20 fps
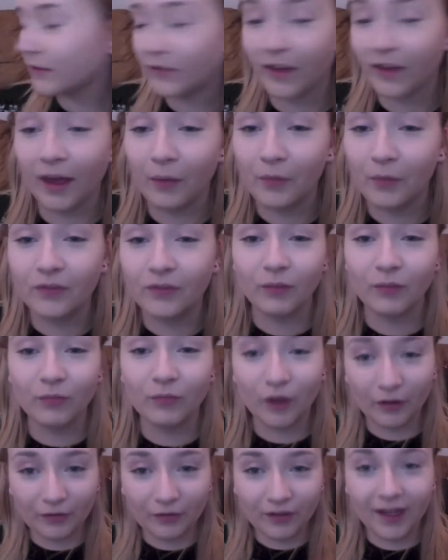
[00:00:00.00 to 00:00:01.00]
yeah, once I'm
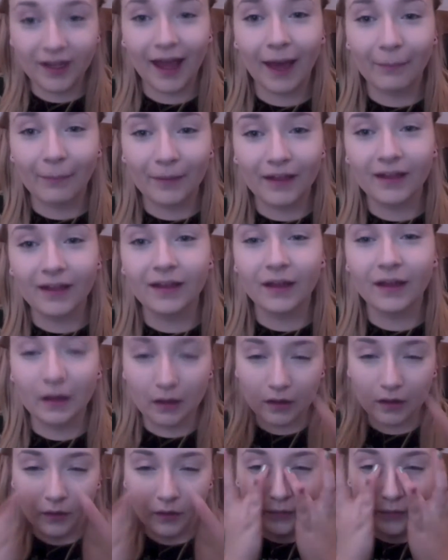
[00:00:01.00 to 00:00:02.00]
roughly happy
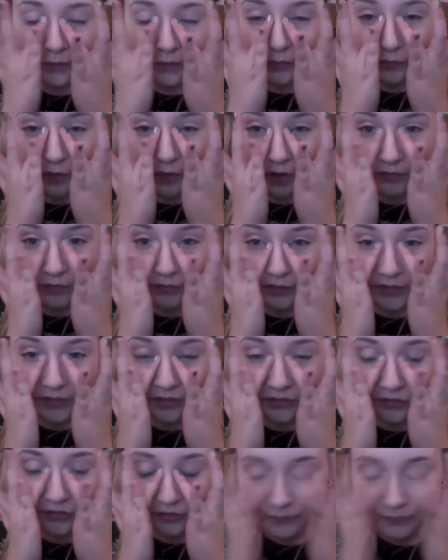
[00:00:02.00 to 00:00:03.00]
with the sort of
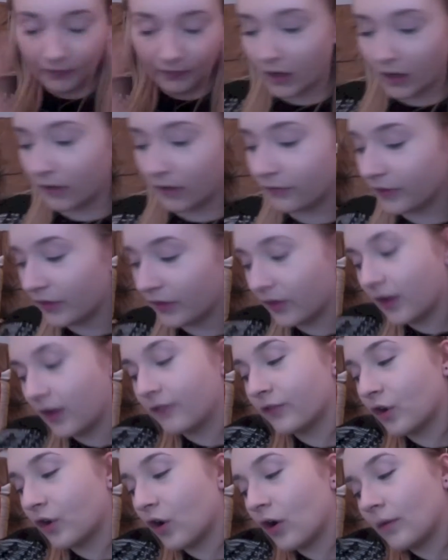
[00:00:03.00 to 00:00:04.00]
coverage and everything that
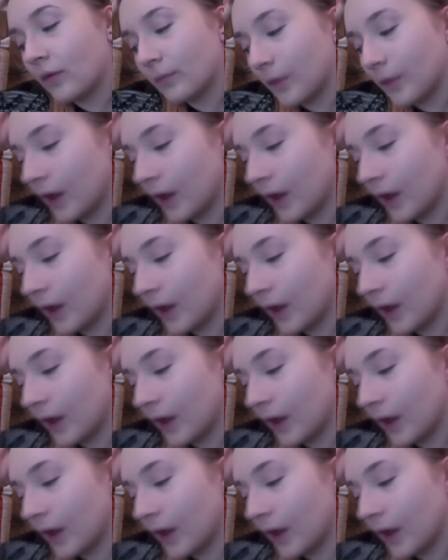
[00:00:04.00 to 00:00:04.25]
I've got, I